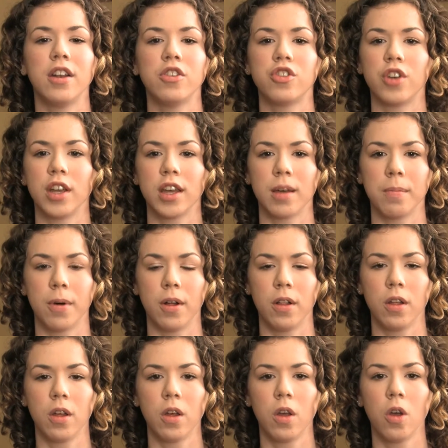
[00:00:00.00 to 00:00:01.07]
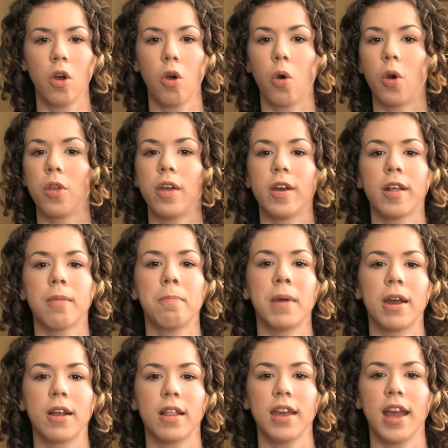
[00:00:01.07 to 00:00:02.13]
undrinkable, or there is
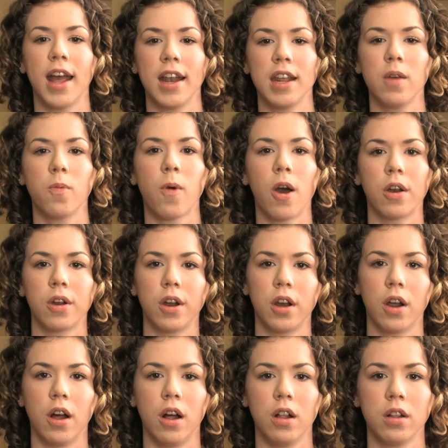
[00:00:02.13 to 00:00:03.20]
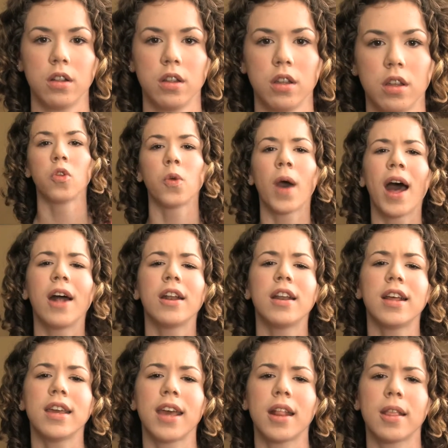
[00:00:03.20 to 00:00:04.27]
barely any water at all. So how
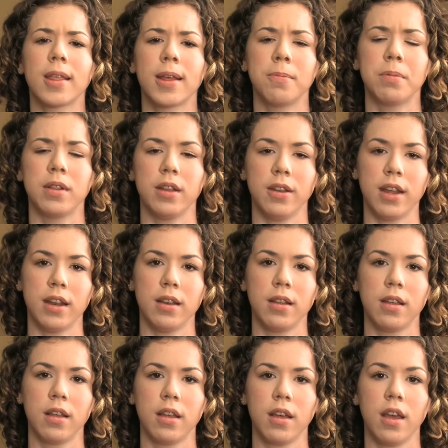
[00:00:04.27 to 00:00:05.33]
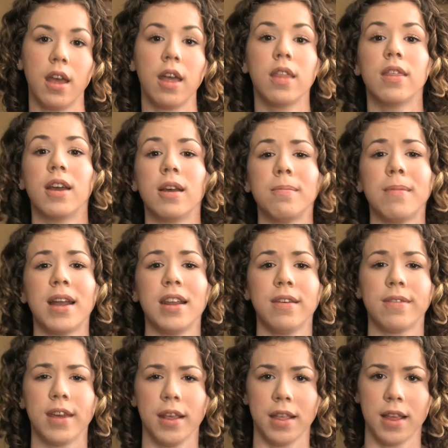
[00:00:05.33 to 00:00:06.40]
did it get so polluted? There are
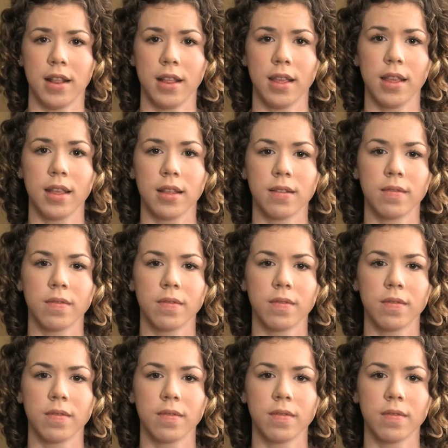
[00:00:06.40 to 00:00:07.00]
many reasons.